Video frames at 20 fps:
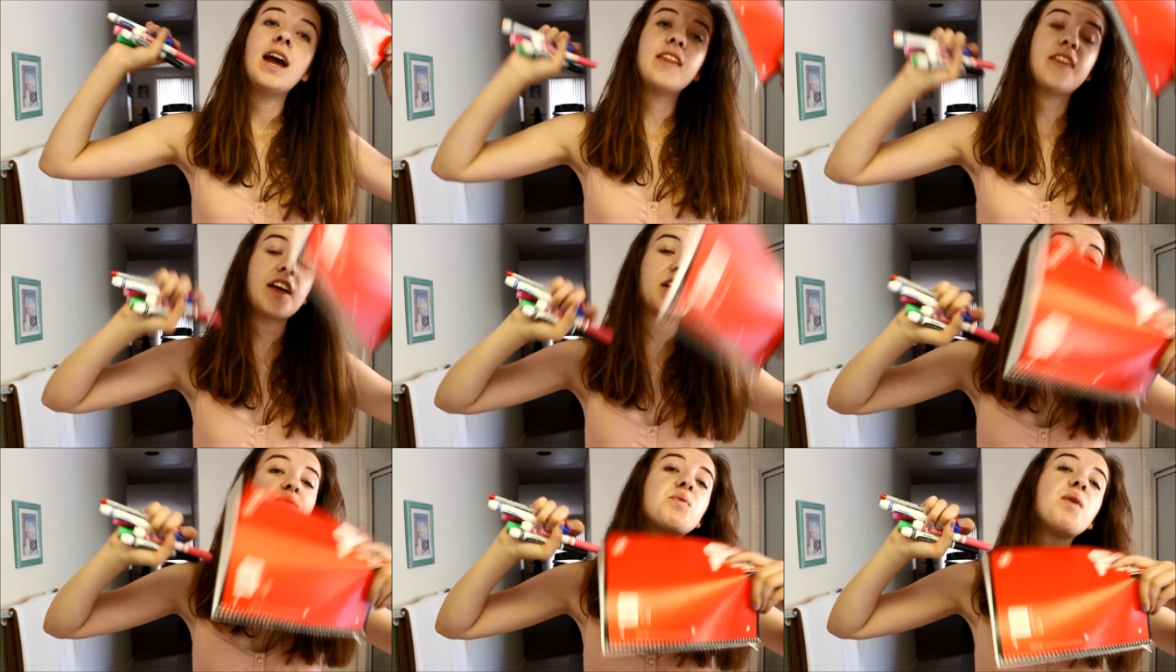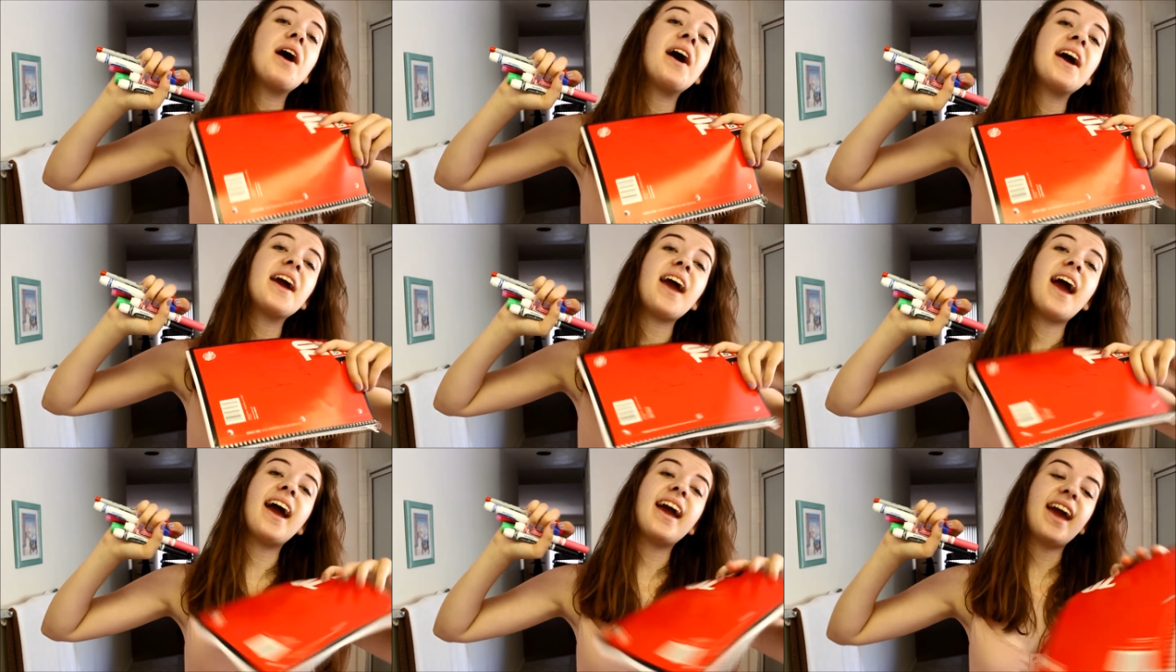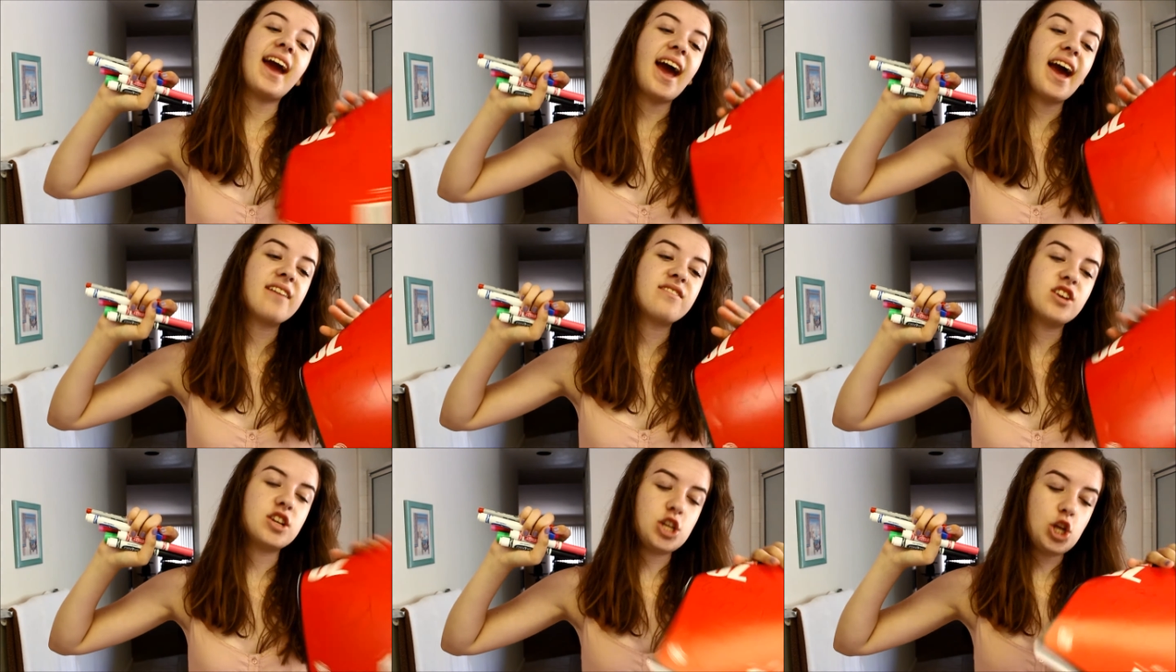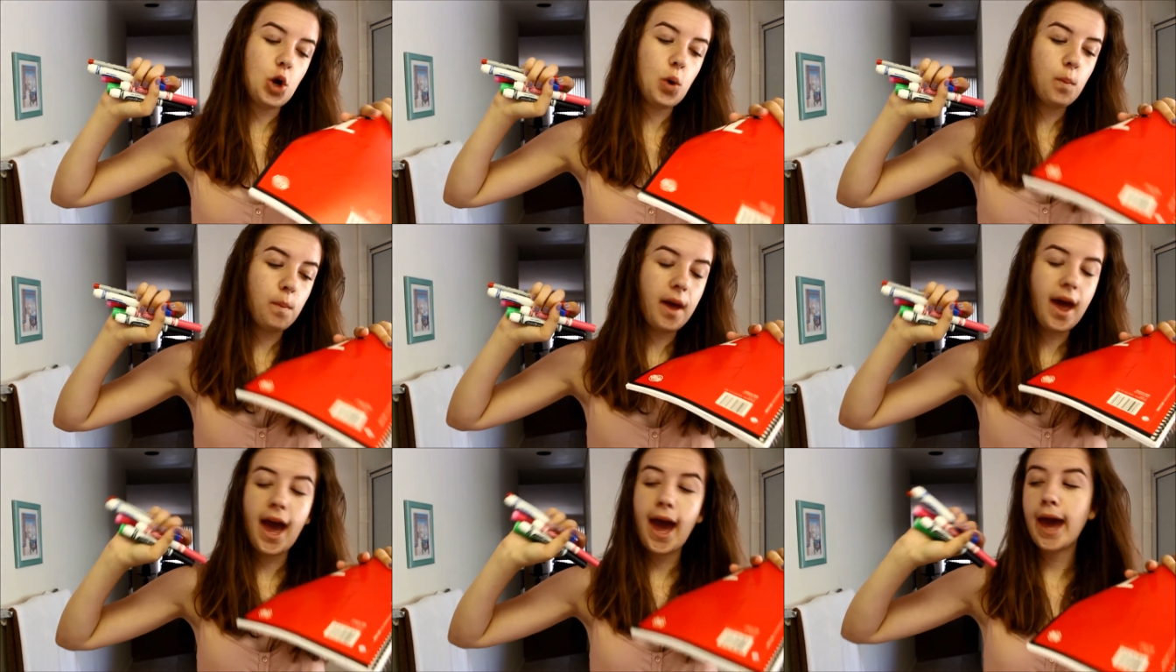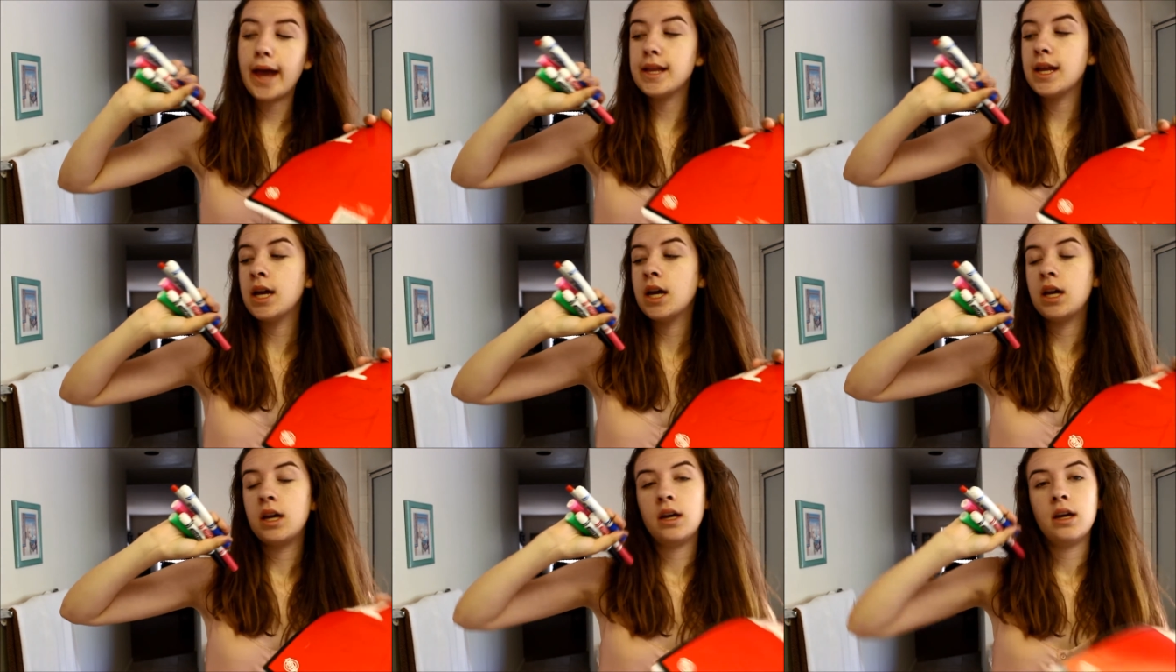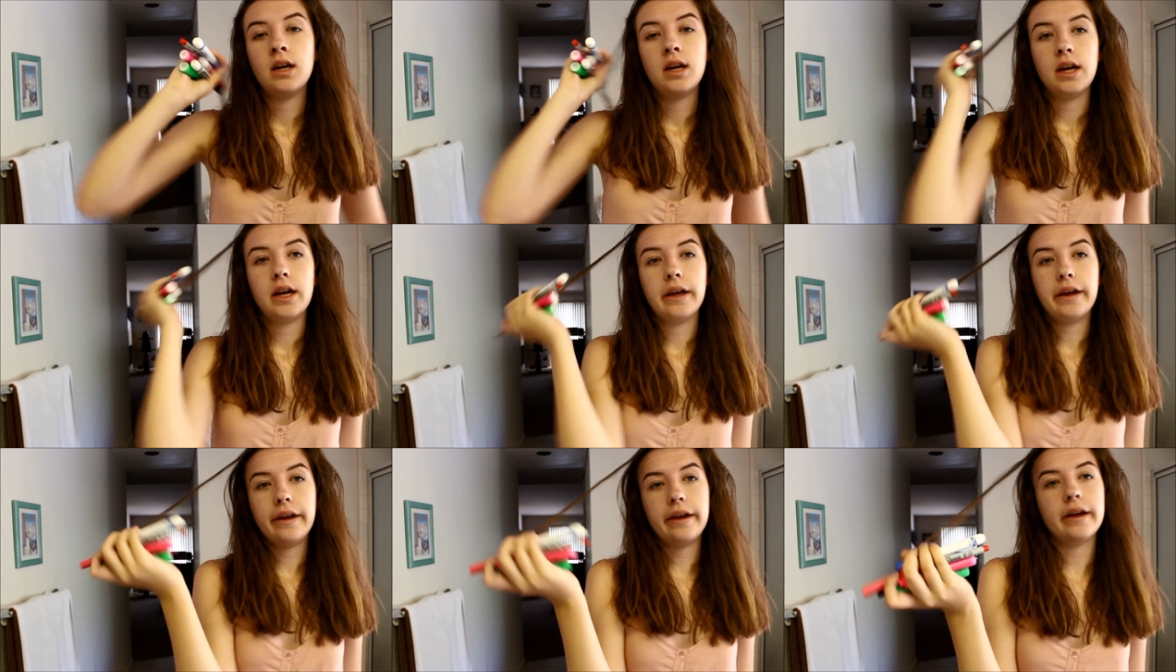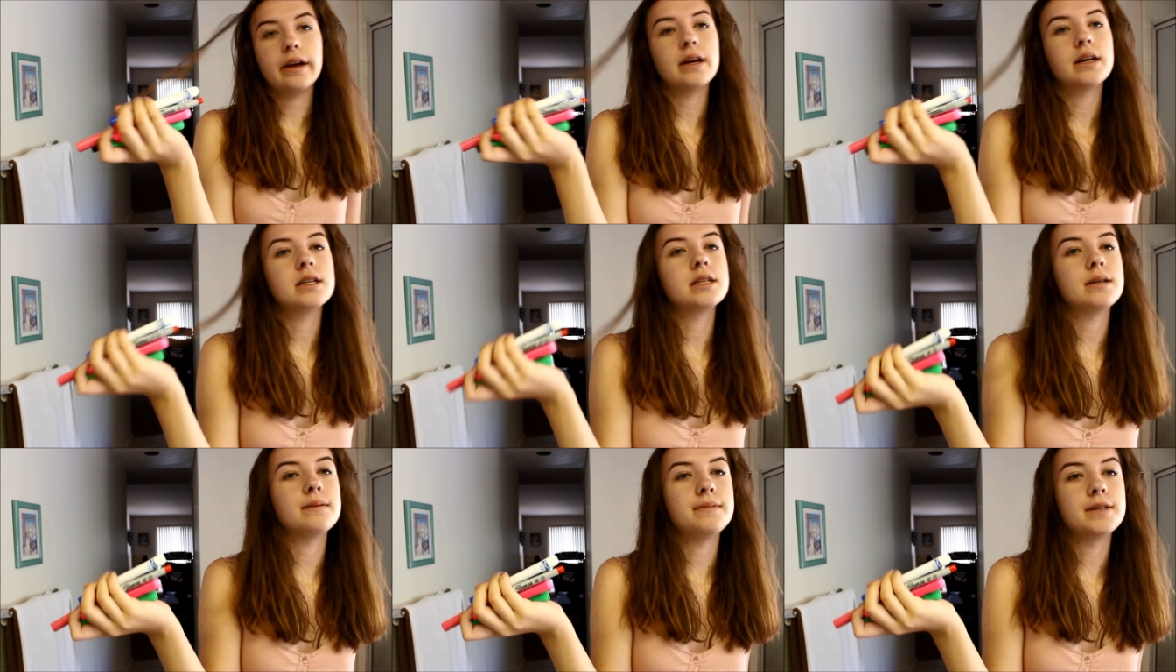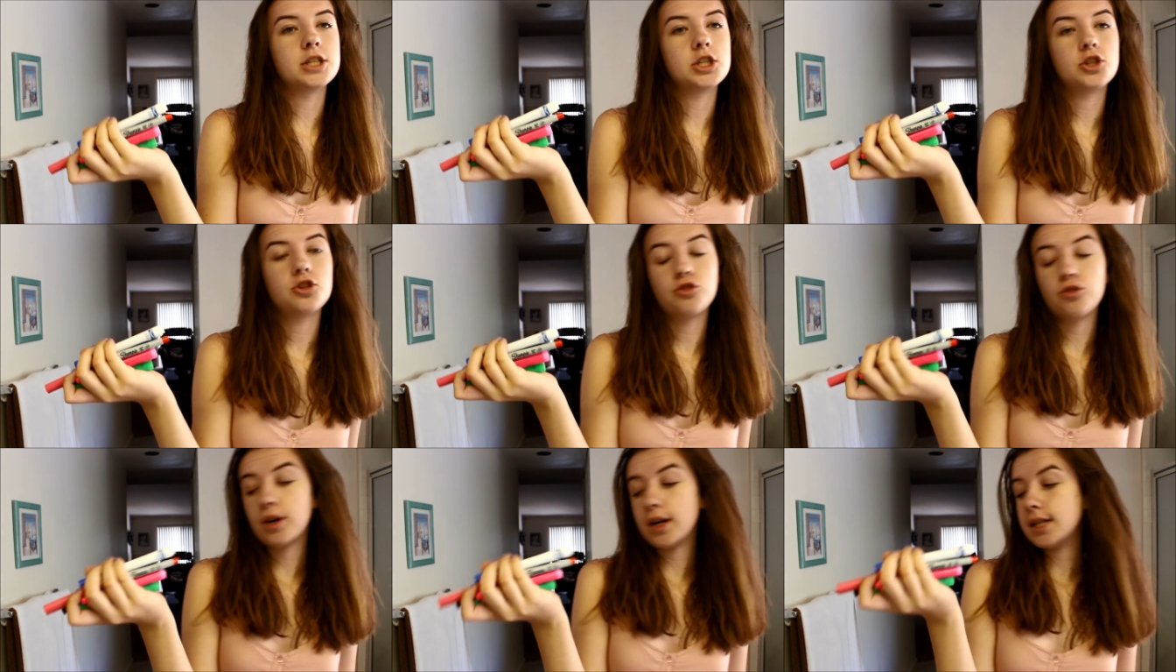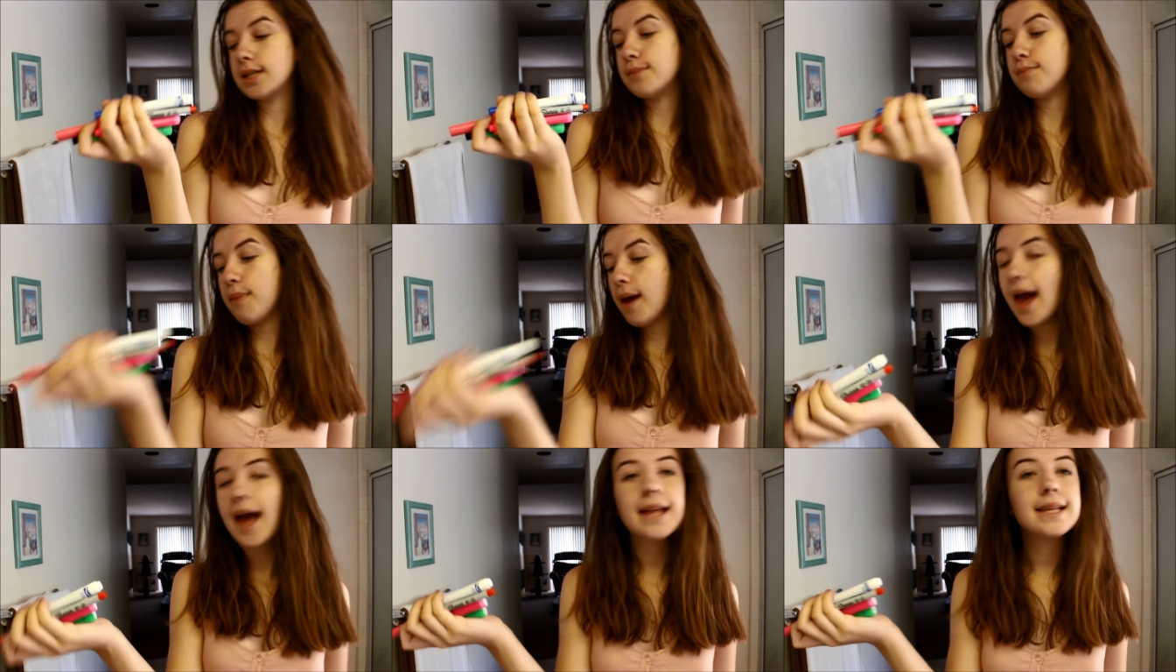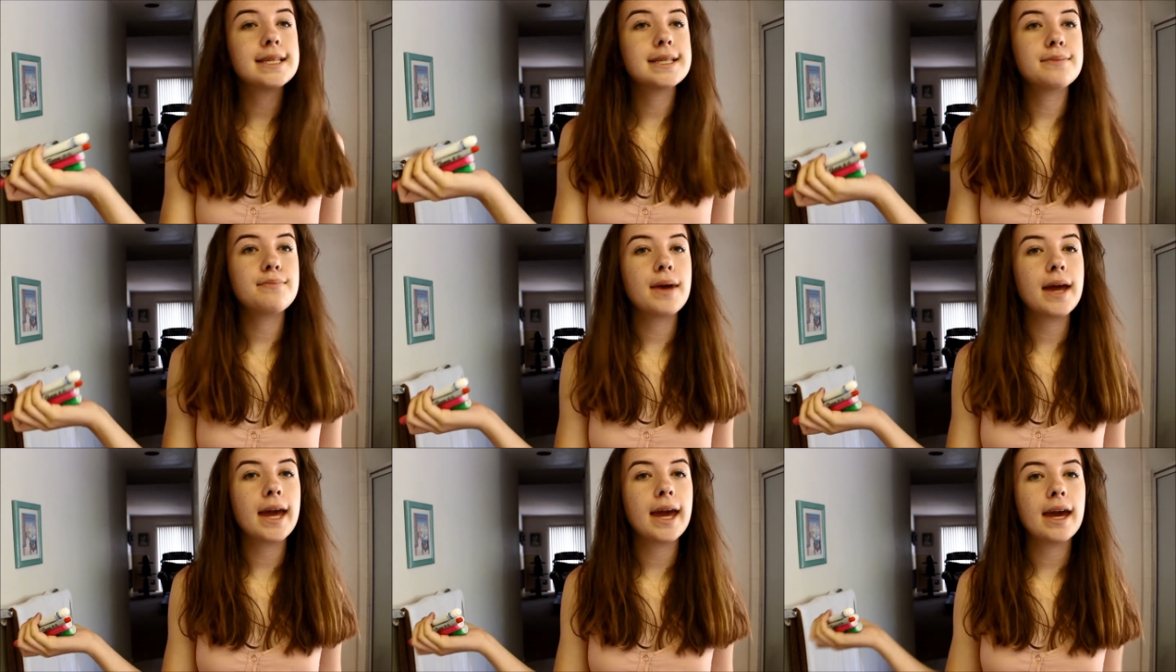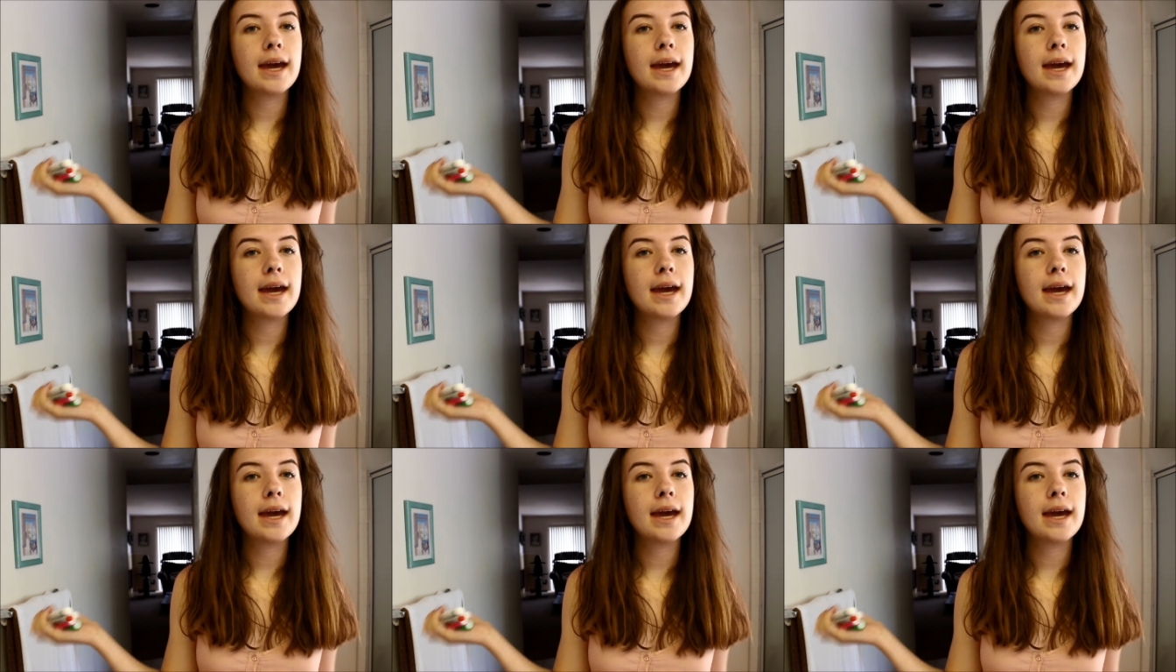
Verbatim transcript: and that's why I have a notepad and a bunch of random pens in my